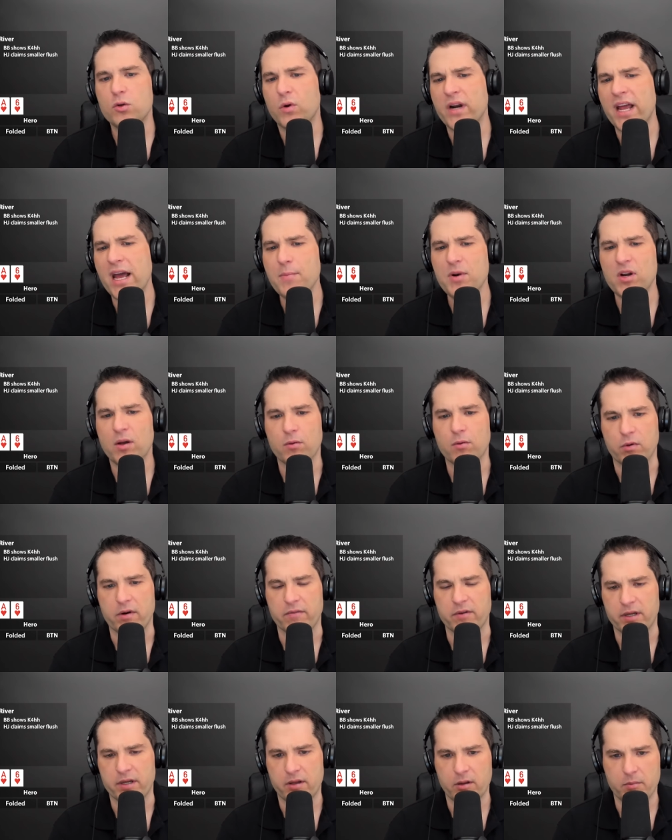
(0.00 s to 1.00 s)
what happened on the
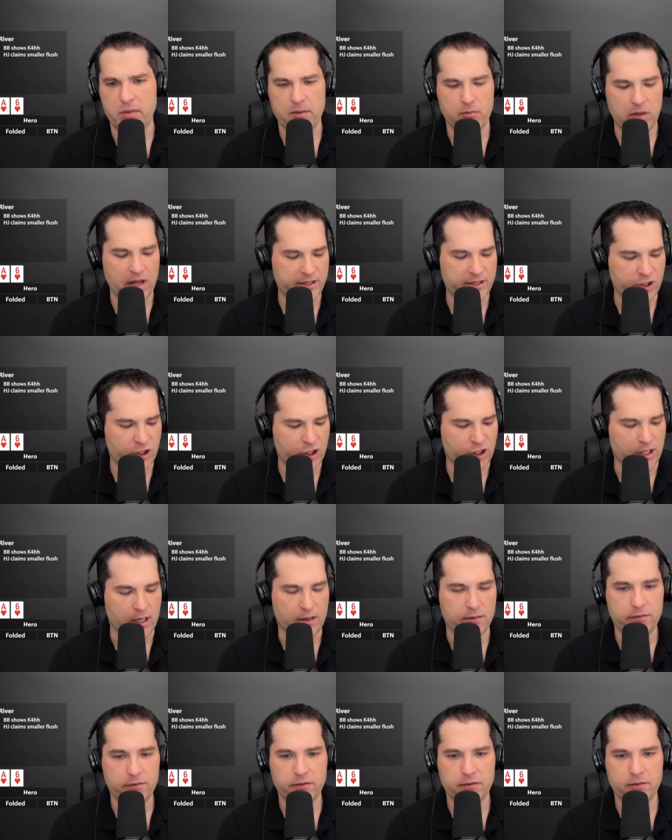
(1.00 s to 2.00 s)
river? Did the big blind
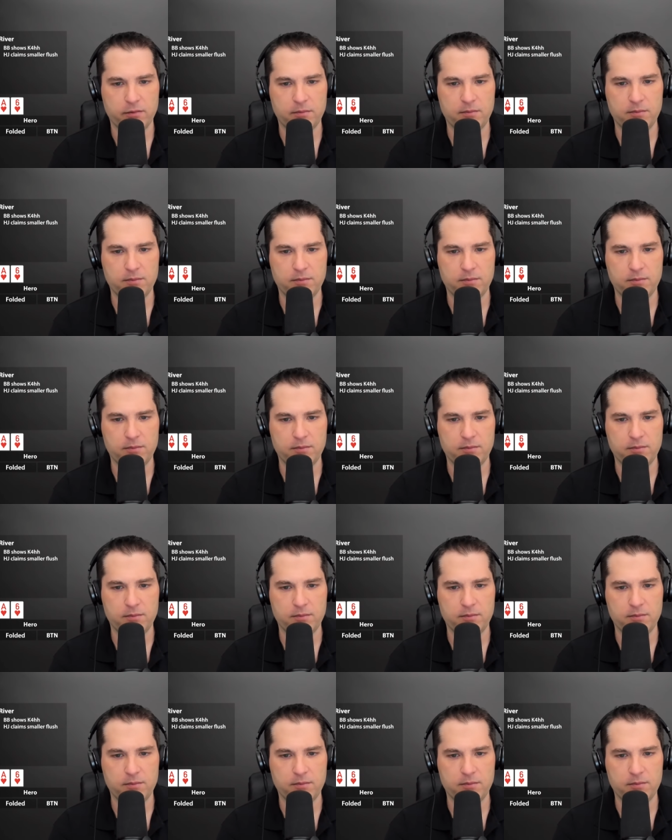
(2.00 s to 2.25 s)
shove?